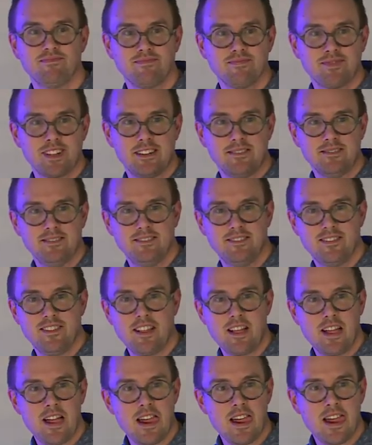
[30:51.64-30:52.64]
Yeah. How
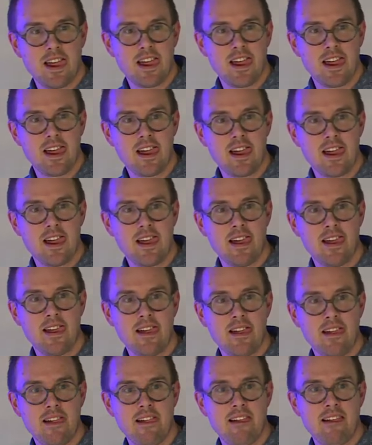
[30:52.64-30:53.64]
do you get new countries
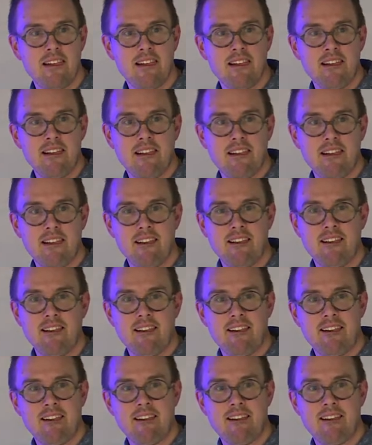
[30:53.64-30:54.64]
to implement
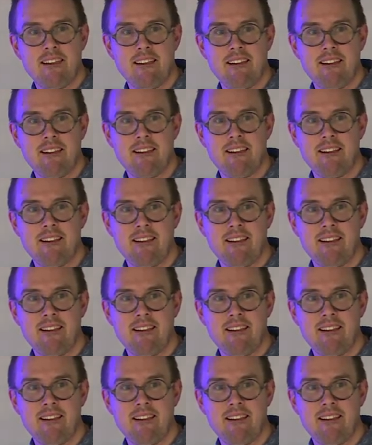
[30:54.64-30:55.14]
systems like these?